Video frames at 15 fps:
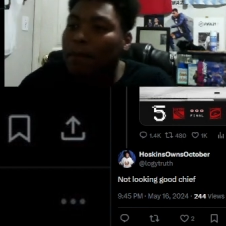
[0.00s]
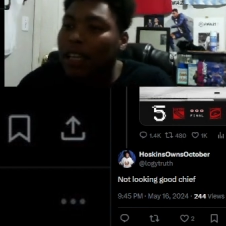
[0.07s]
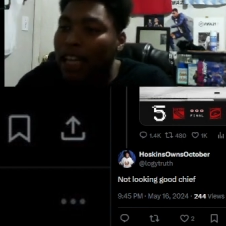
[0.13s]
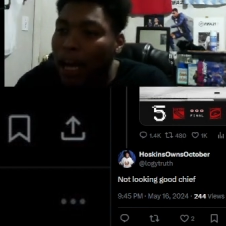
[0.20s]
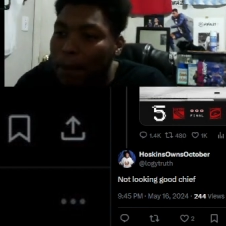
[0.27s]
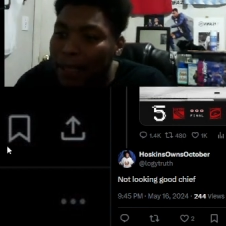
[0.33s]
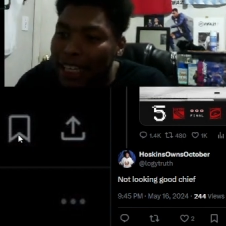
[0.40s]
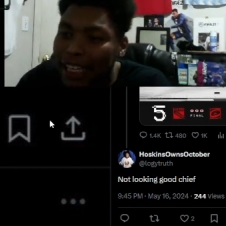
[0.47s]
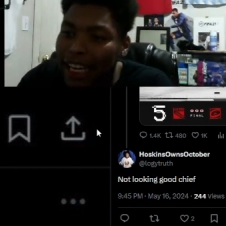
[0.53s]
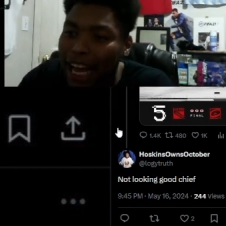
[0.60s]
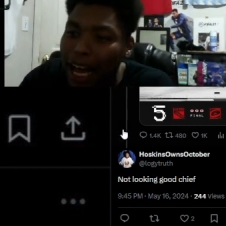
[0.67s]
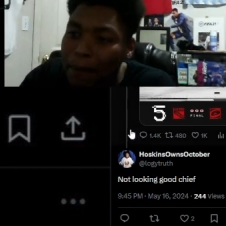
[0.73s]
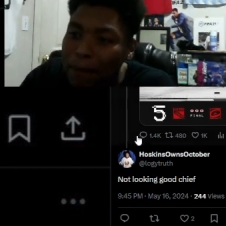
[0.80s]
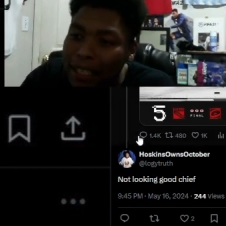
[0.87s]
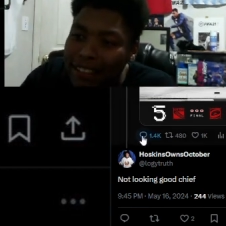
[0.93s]
Look how many
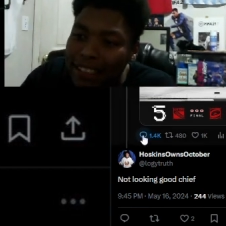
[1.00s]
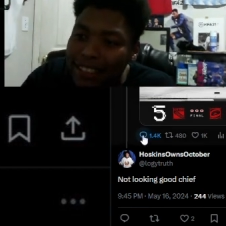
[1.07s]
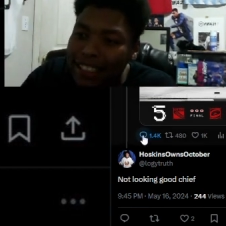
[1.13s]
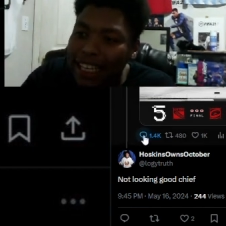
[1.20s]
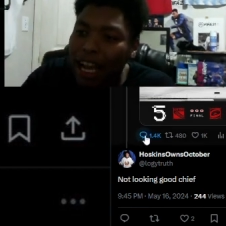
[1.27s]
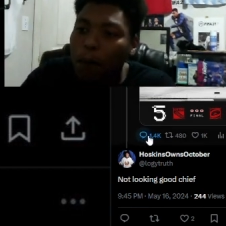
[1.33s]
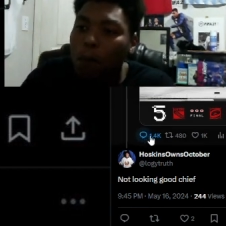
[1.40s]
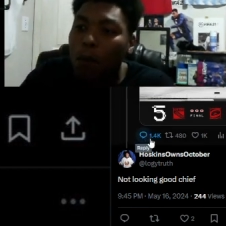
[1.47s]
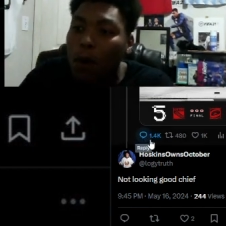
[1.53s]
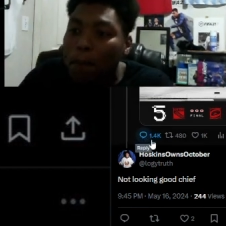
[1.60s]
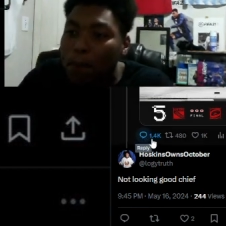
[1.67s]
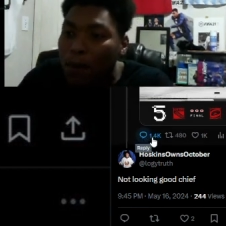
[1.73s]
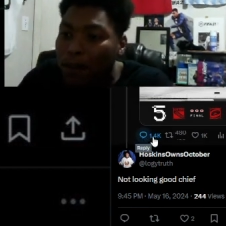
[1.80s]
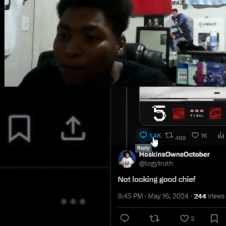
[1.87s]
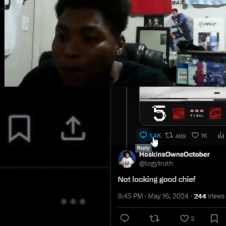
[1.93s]
comments this shit got.
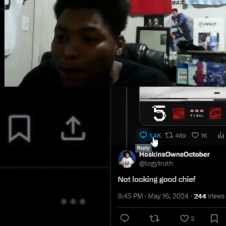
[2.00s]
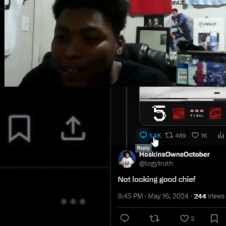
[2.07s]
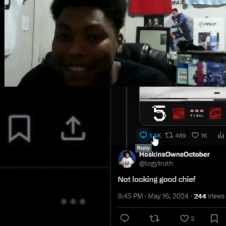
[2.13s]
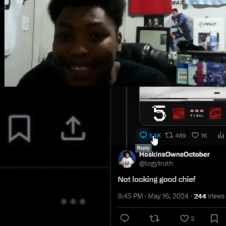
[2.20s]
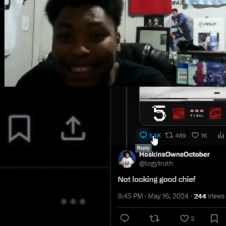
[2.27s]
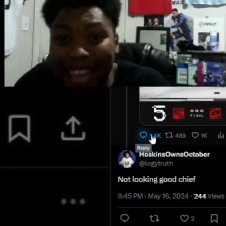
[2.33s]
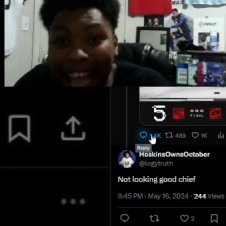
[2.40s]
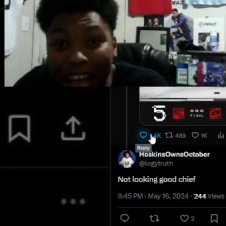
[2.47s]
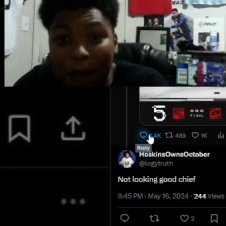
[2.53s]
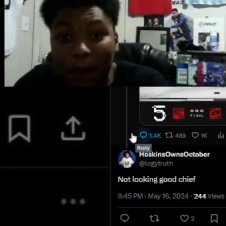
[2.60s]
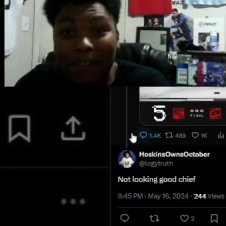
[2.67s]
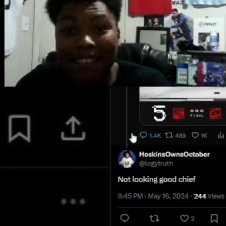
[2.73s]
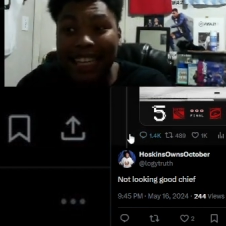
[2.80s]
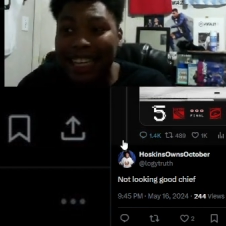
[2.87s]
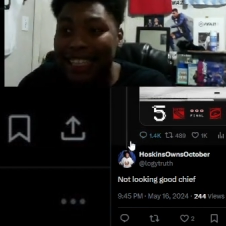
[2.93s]
1.4
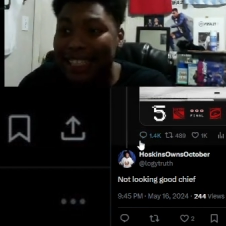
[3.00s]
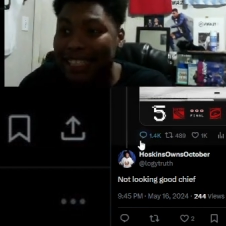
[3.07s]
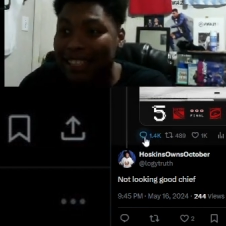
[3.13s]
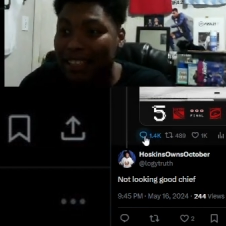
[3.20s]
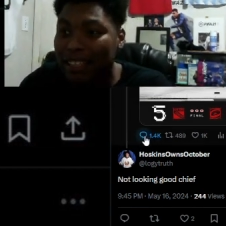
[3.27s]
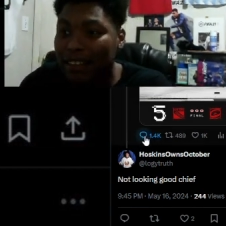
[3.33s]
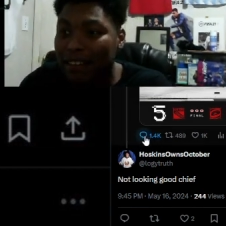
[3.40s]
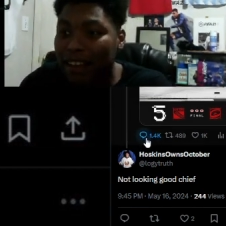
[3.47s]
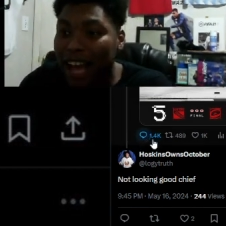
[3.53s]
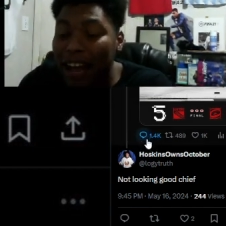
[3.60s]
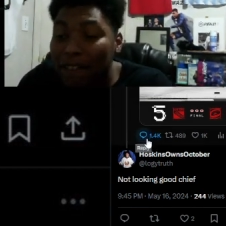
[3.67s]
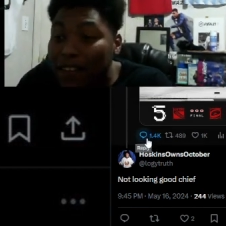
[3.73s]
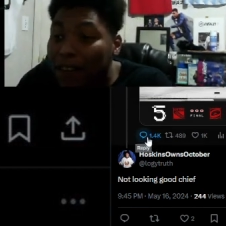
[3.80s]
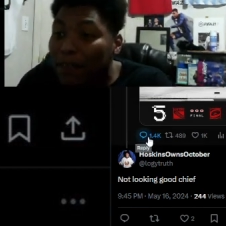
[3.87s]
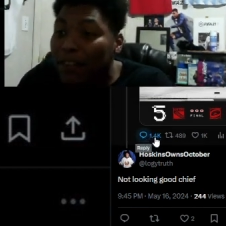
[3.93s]
thousand.
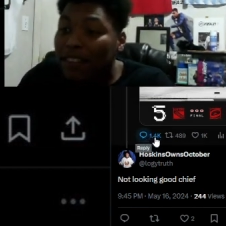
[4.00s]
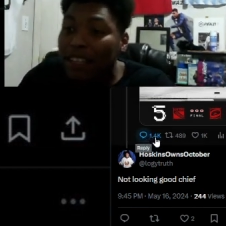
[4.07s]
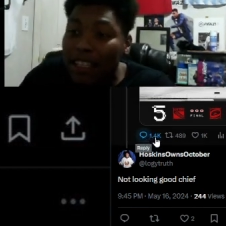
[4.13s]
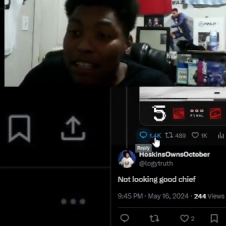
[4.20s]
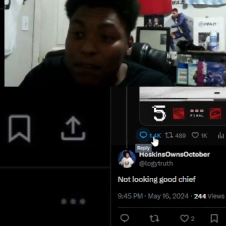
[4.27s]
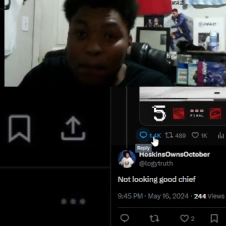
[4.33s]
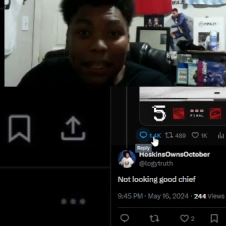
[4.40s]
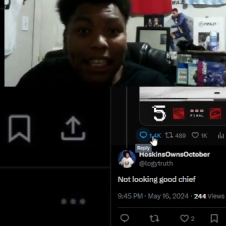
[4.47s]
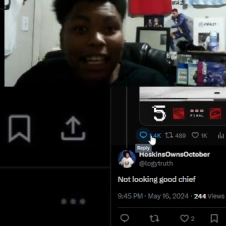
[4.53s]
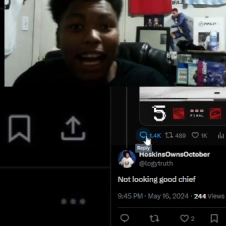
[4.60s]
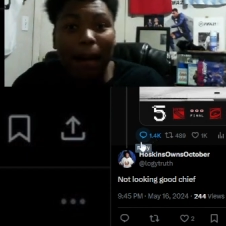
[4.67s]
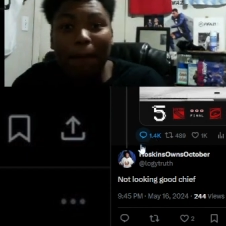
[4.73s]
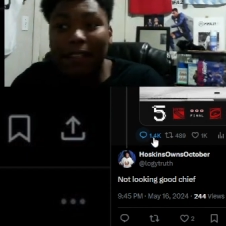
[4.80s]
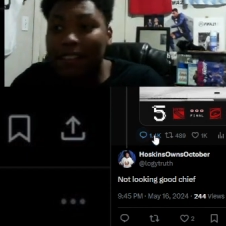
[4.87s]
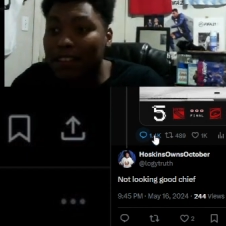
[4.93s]
I've never seen this many
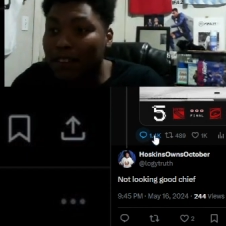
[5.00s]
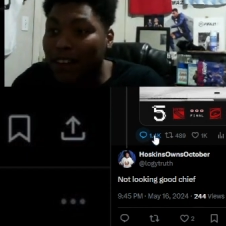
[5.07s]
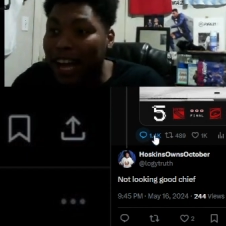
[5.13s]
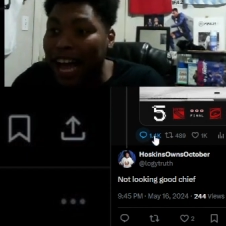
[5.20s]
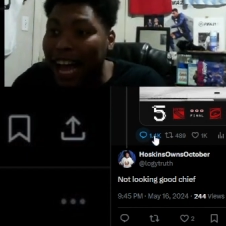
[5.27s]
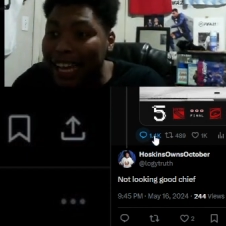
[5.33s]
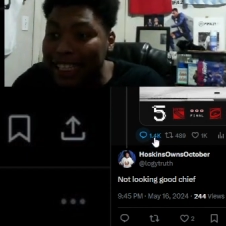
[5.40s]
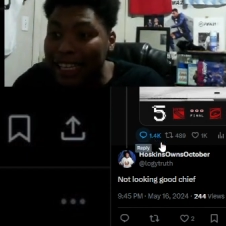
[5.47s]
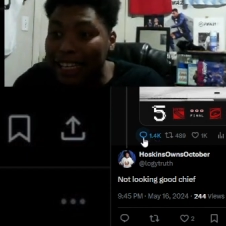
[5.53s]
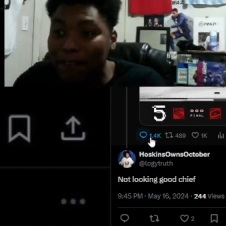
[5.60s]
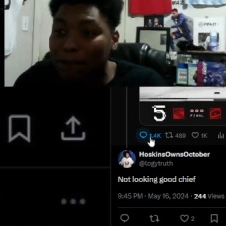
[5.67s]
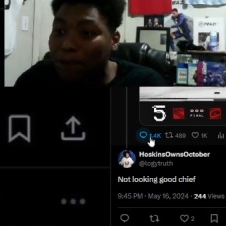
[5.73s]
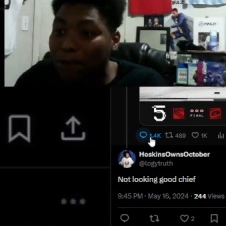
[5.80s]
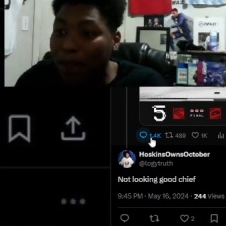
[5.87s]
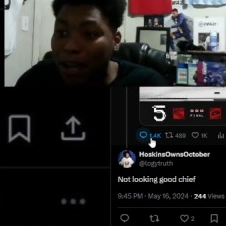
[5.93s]
comments under a hockey
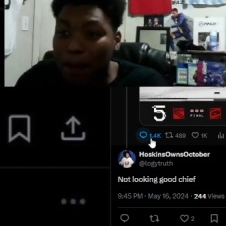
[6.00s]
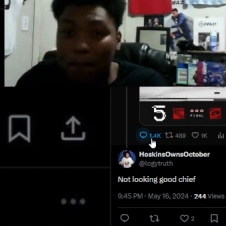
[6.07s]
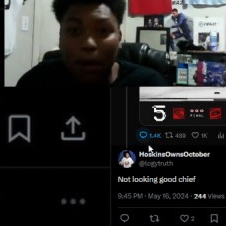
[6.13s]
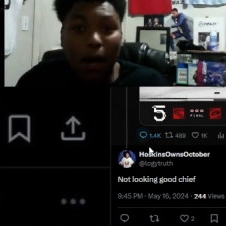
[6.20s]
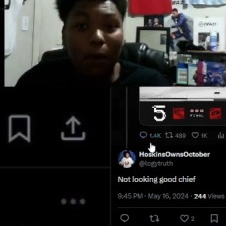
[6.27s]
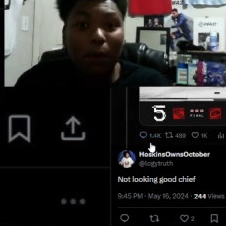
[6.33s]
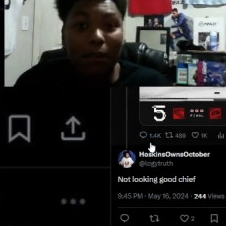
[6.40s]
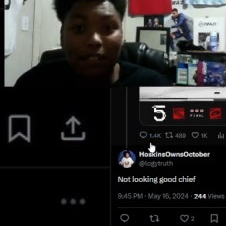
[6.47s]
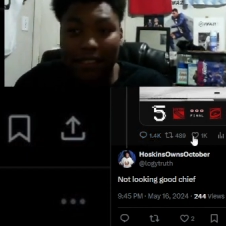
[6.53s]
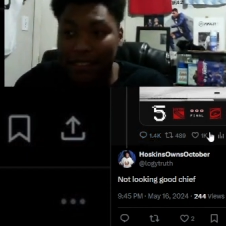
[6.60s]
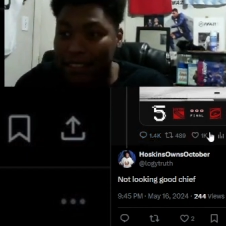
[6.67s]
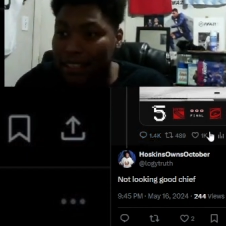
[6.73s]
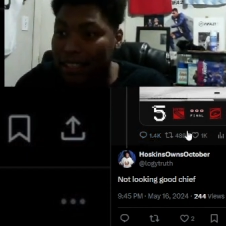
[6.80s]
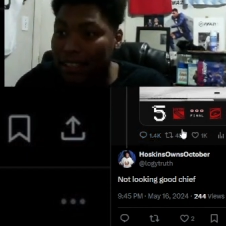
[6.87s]
uh, post.